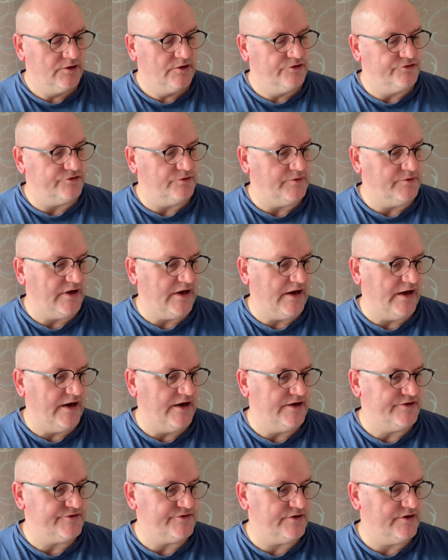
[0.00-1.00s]
So we
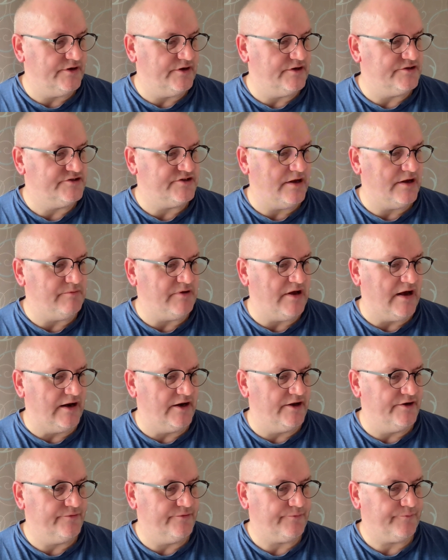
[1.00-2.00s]
had Jamie
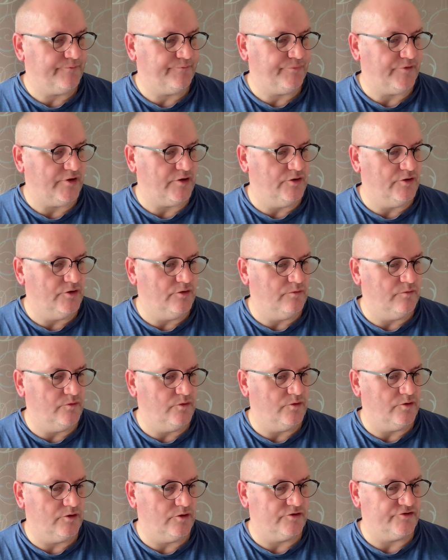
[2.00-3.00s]
Allen, who
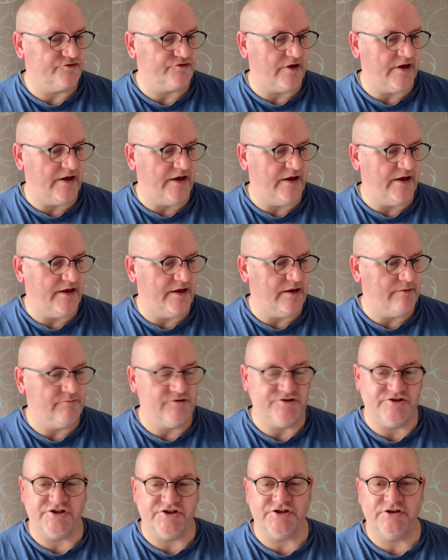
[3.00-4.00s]
was a
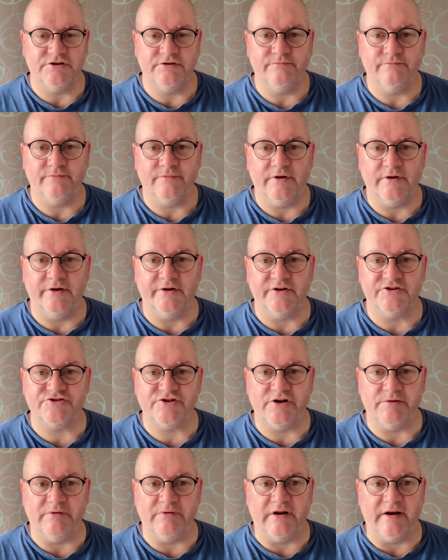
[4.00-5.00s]
magician, an
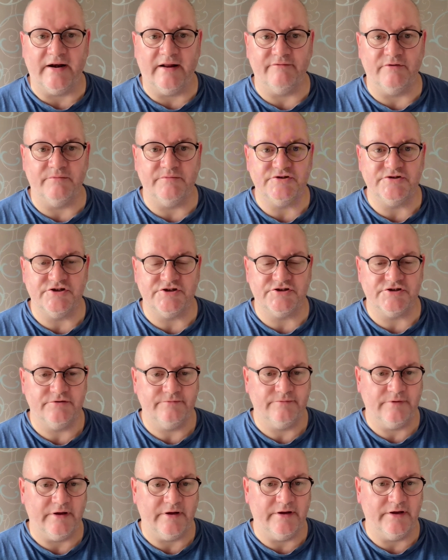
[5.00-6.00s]
extremely clever
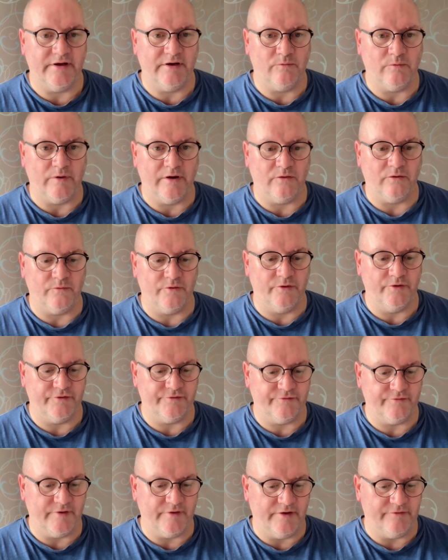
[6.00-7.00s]
magician, well
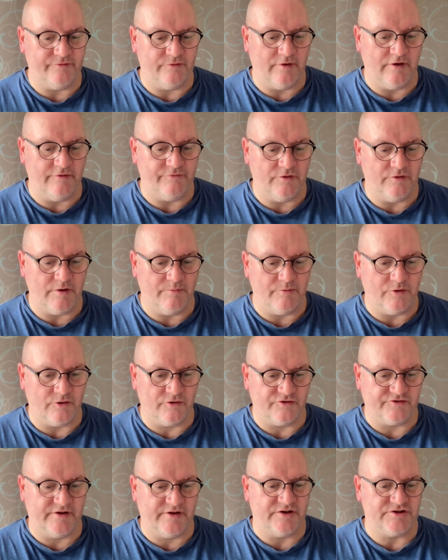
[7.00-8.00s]
worth, if you come
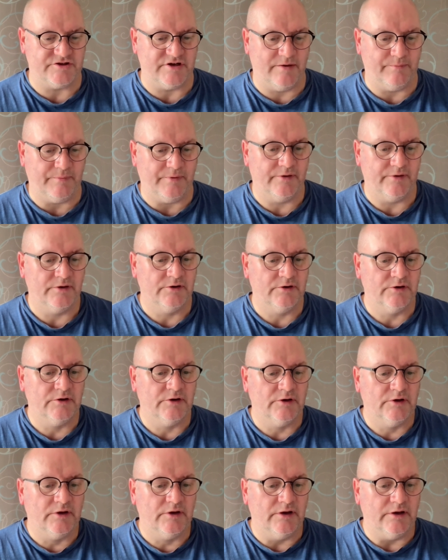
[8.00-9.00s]
across that chap
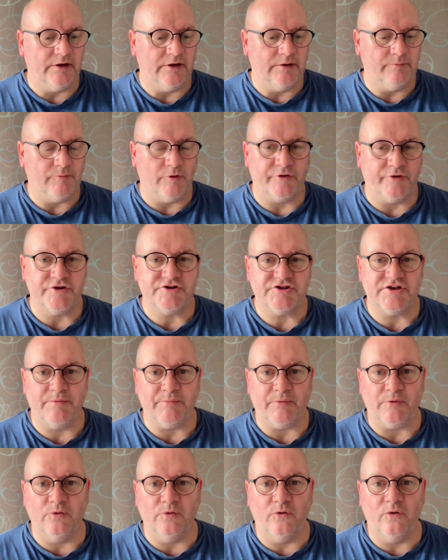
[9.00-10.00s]
on a
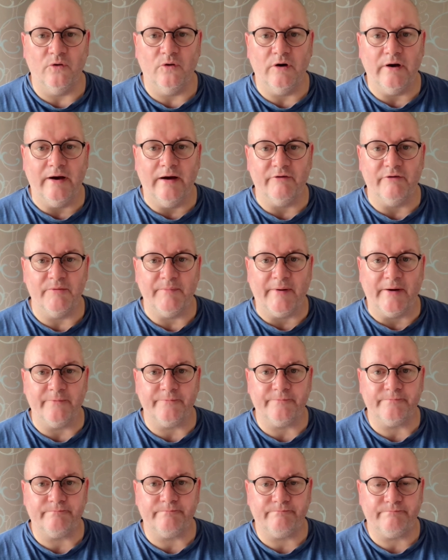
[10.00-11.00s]
ship or out and
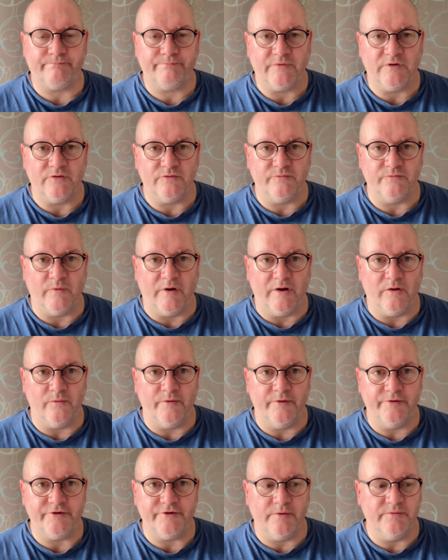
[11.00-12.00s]
about, it's well
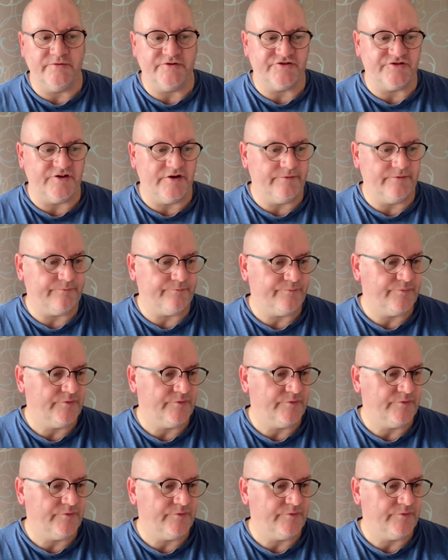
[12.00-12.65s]
worth going to see.